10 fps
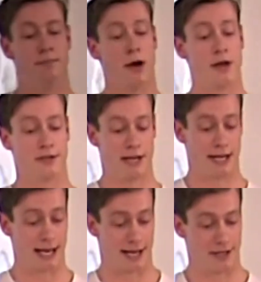Birthday
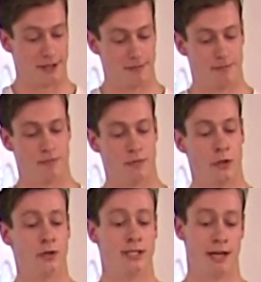cake,
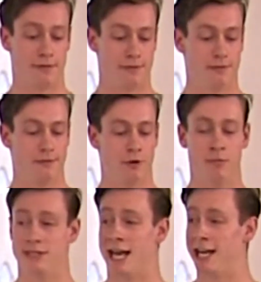Yusuf
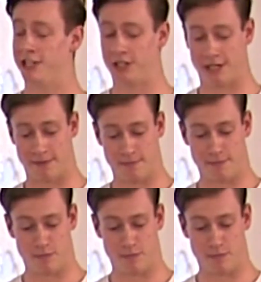from Jehan.